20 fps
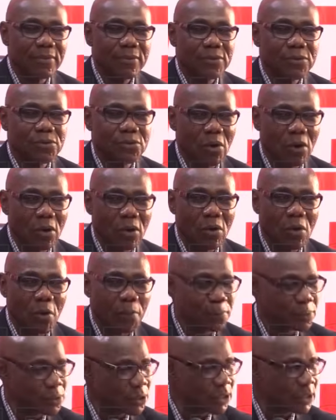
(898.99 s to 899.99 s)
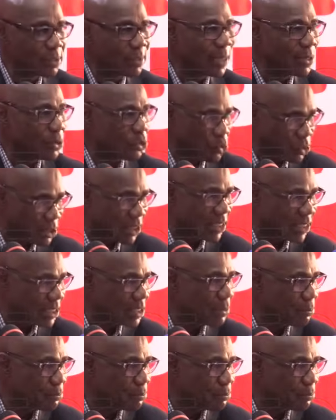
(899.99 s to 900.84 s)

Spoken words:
So Hope Uzodinma knows that it's a